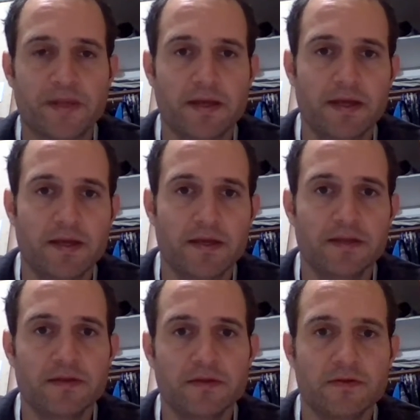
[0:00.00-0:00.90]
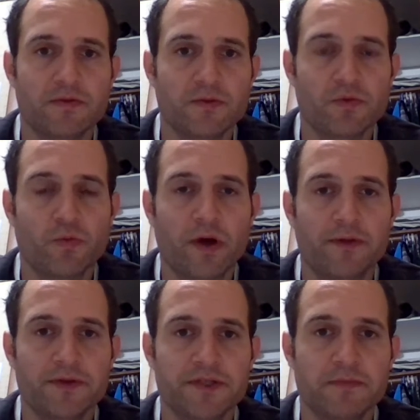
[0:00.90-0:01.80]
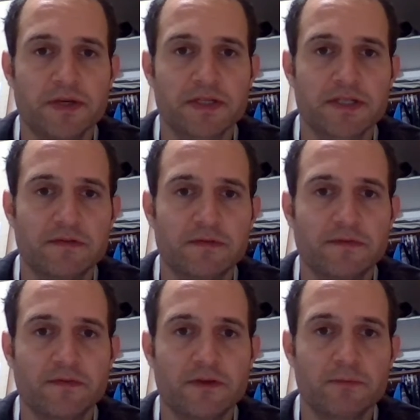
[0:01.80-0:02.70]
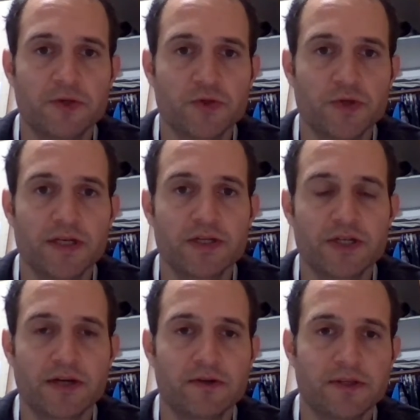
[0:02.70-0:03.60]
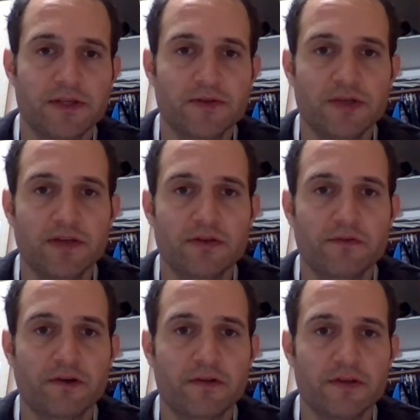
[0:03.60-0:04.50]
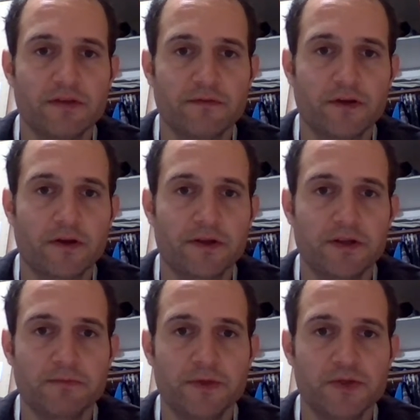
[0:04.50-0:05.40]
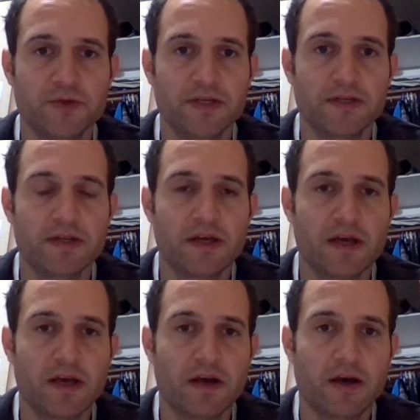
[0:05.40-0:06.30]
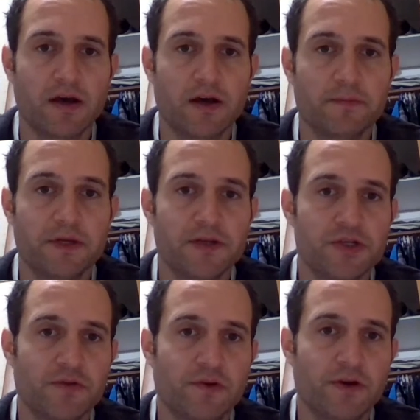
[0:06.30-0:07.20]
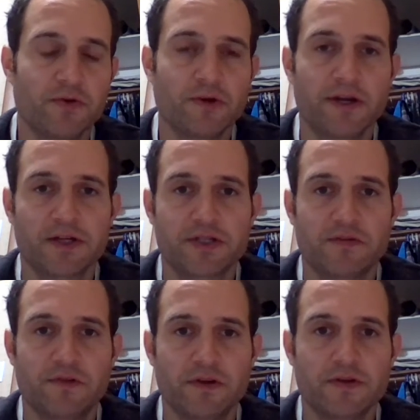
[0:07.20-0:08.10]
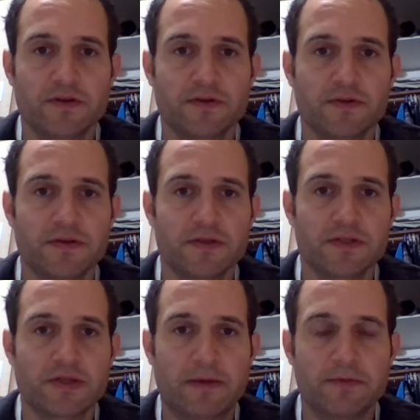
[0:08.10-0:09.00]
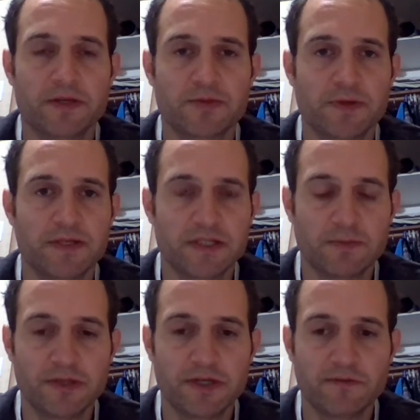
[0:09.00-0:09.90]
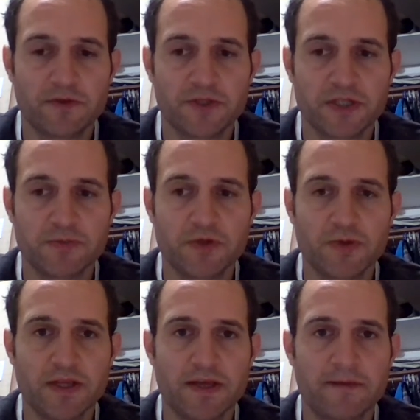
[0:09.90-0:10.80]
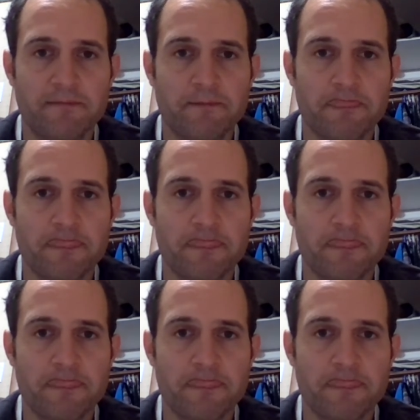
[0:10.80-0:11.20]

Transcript: And while there's a mix of in between, generally you either fall in between an introvert or an extrovert. So I'm going to explain some of the differences between them.